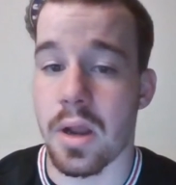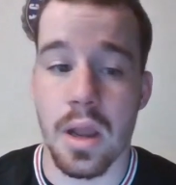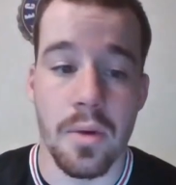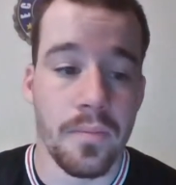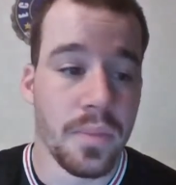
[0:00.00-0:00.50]

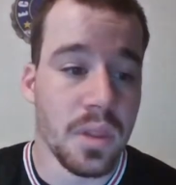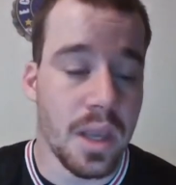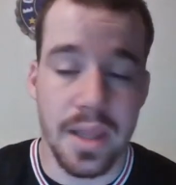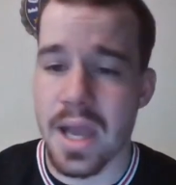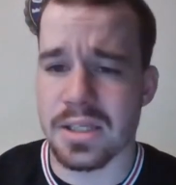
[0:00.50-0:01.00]
now,
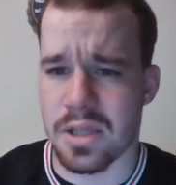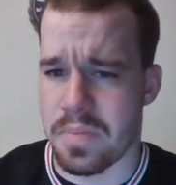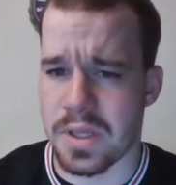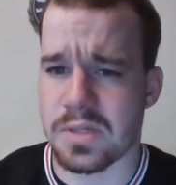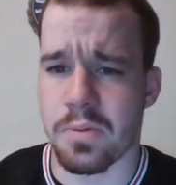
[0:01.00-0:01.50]
and that is the
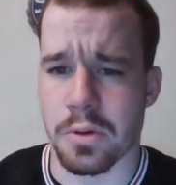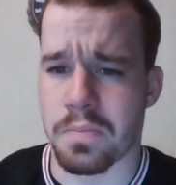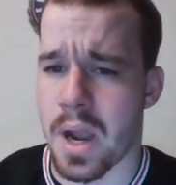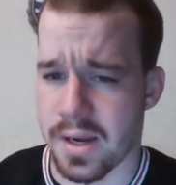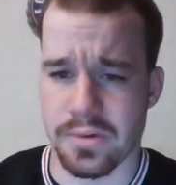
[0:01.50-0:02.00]
Pittsburgh
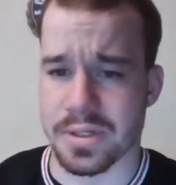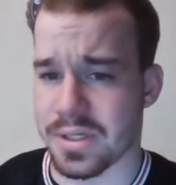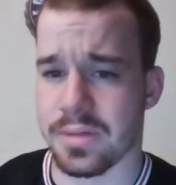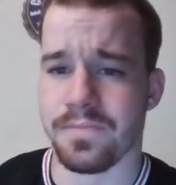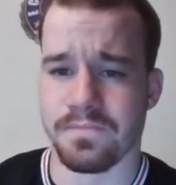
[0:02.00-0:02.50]

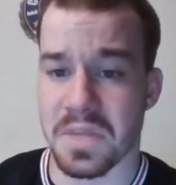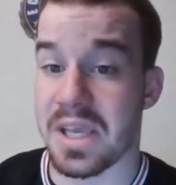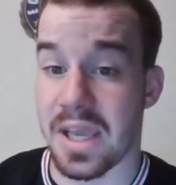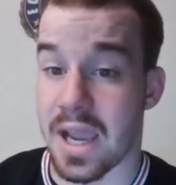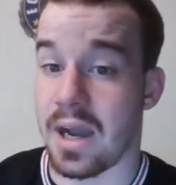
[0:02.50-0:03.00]
Pirates.
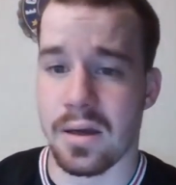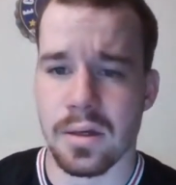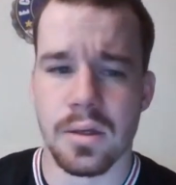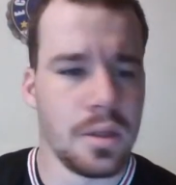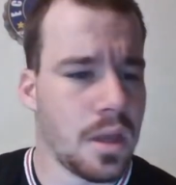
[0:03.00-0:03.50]
Yeah,
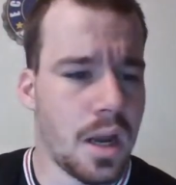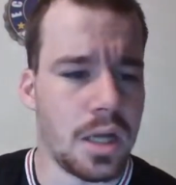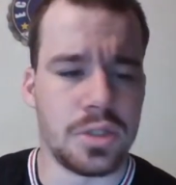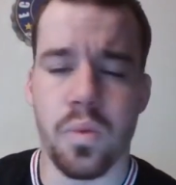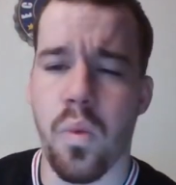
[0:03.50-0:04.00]

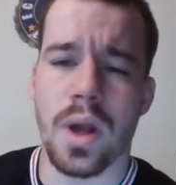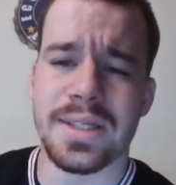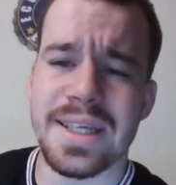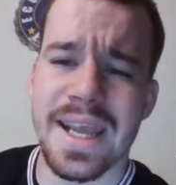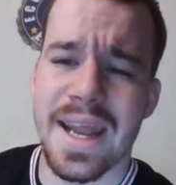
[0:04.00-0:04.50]

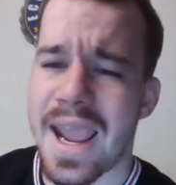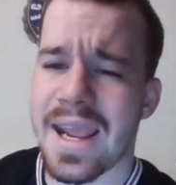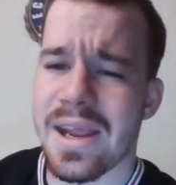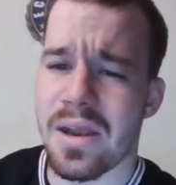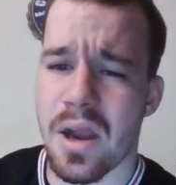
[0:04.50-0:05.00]

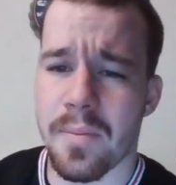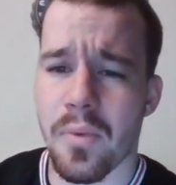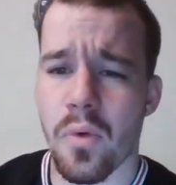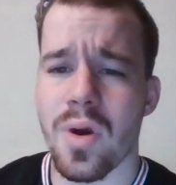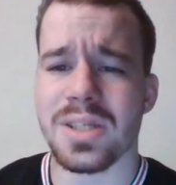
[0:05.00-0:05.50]
20-8,
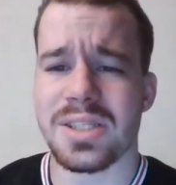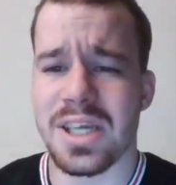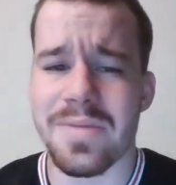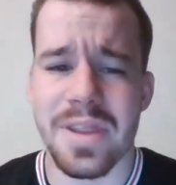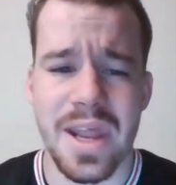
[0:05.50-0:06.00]
number one
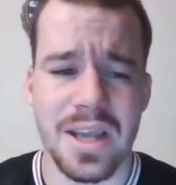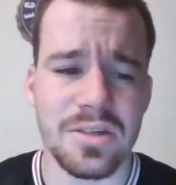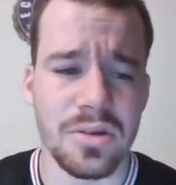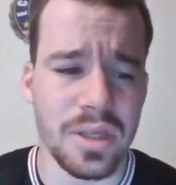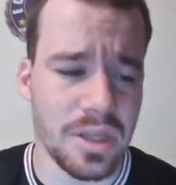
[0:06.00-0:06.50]
team in the
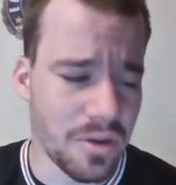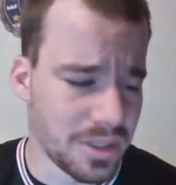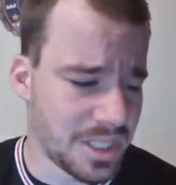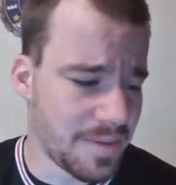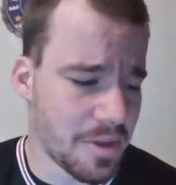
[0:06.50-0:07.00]
National League. The
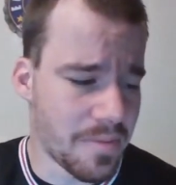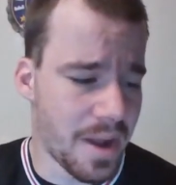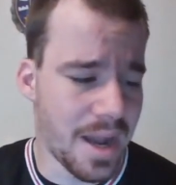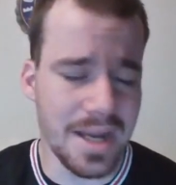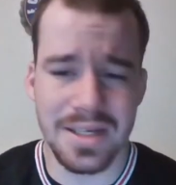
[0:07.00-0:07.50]
only team they're
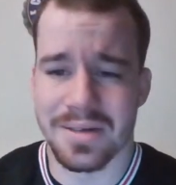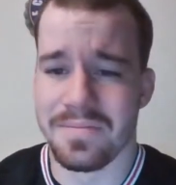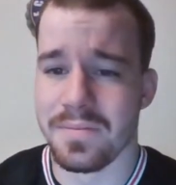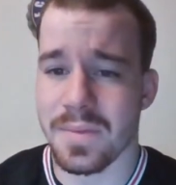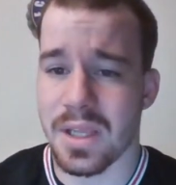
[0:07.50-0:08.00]
behind
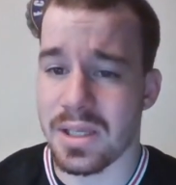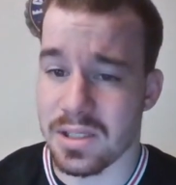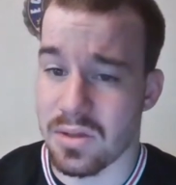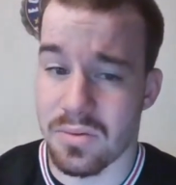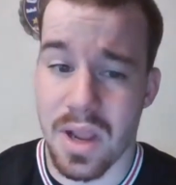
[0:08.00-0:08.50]

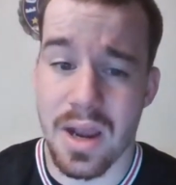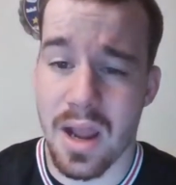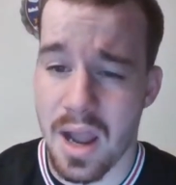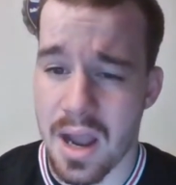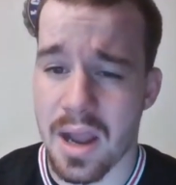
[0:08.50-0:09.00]
is the red
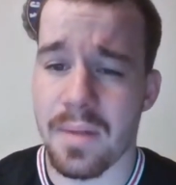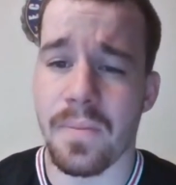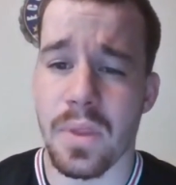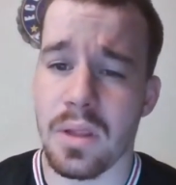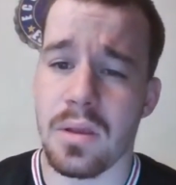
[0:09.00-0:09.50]
hot
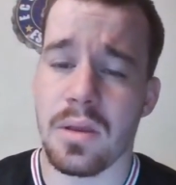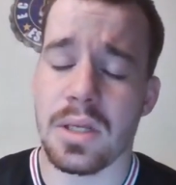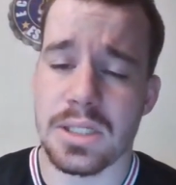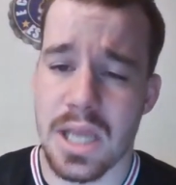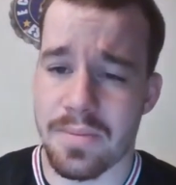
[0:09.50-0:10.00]

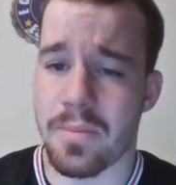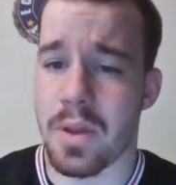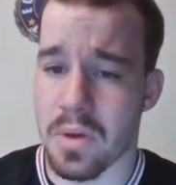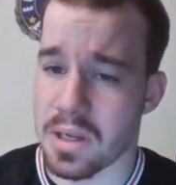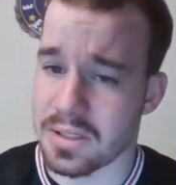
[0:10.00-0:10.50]
Tampa
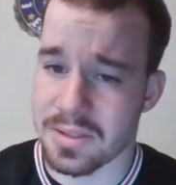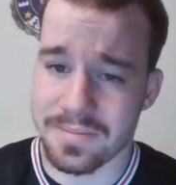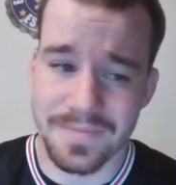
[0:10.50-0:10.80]
Bay Rays,